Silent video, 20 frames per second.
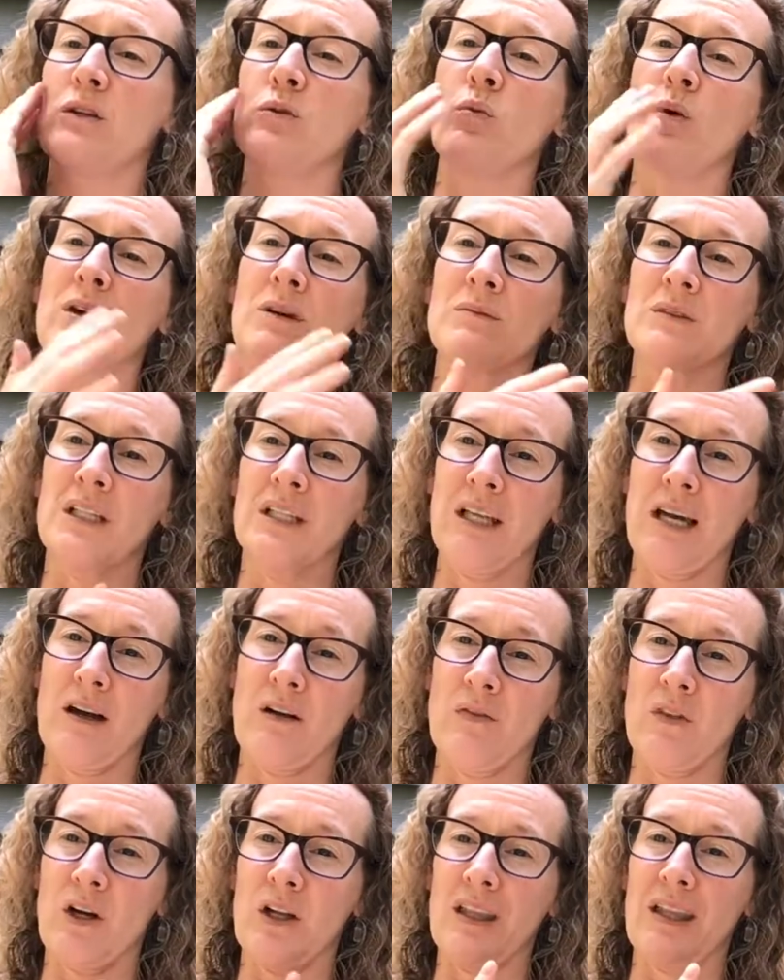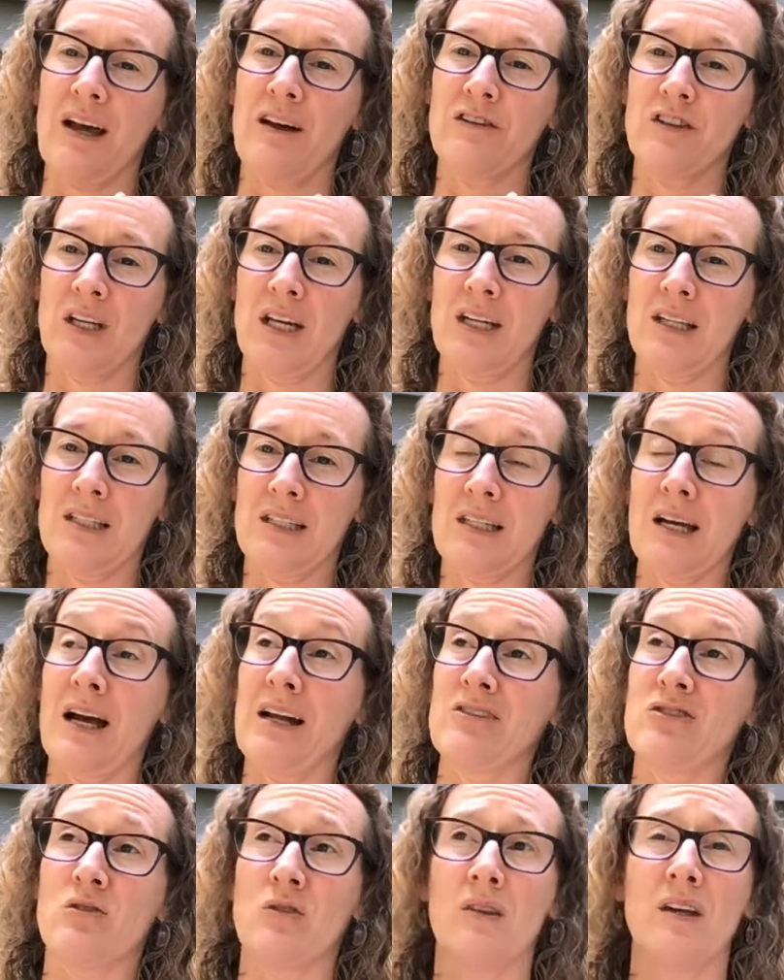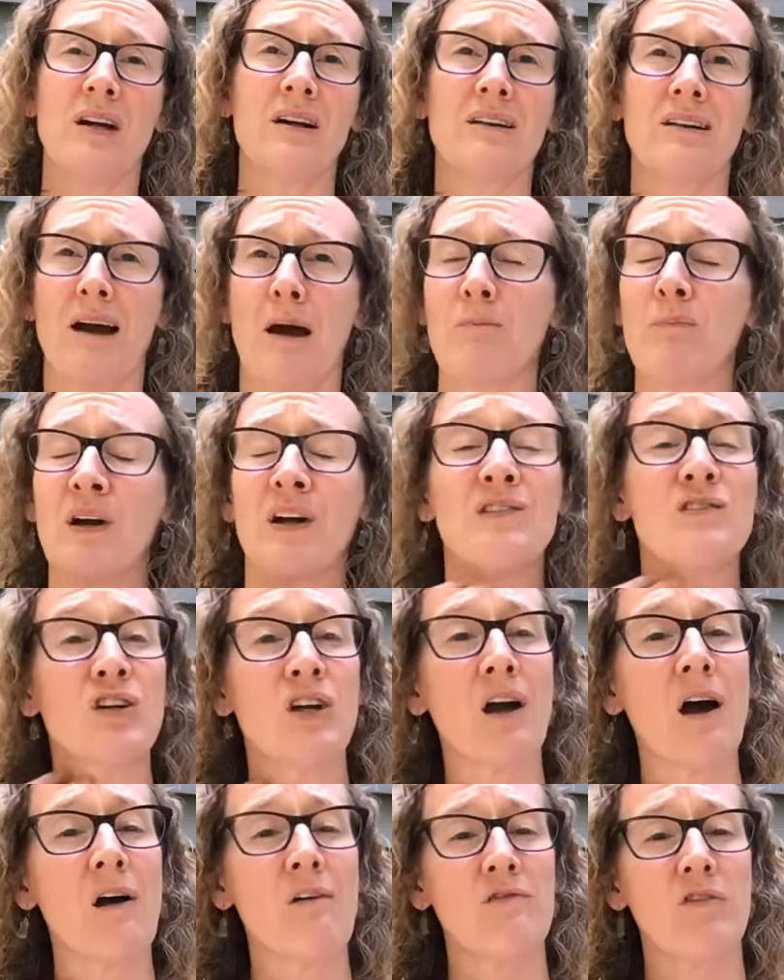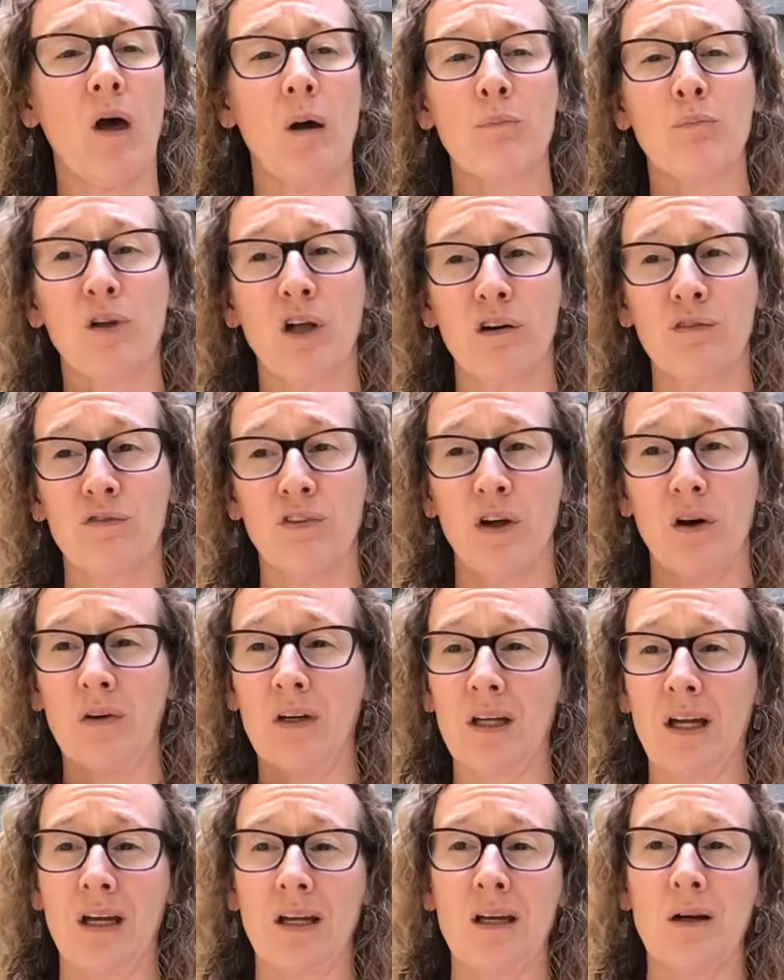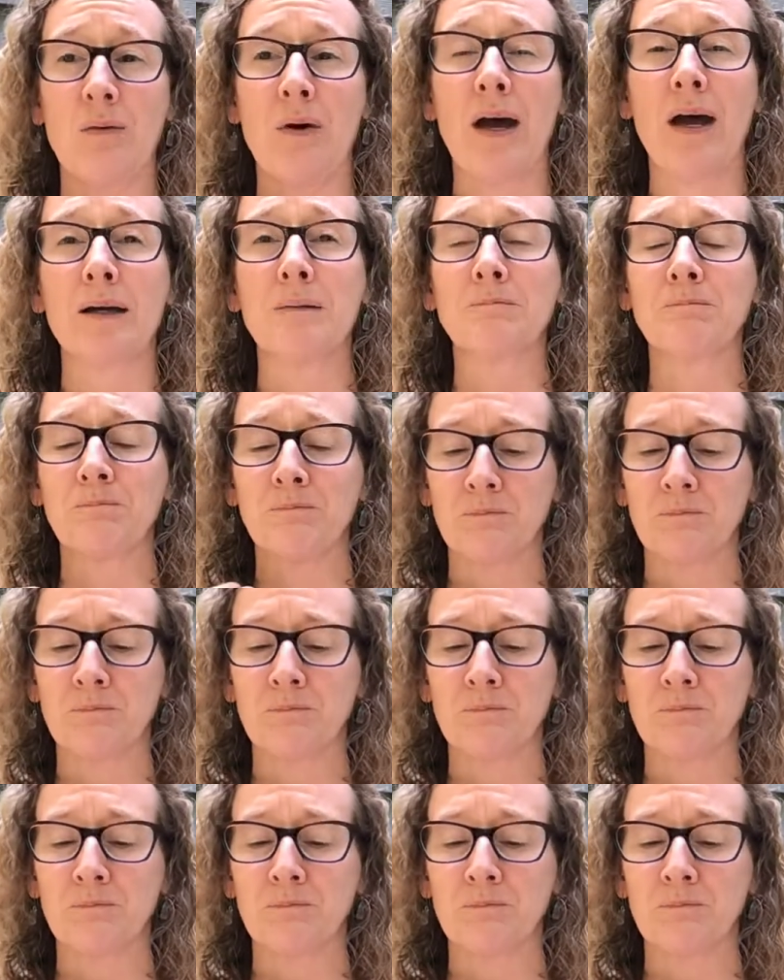you want them to lay on their left hand side, so they're not pinching off that blood flow in any way.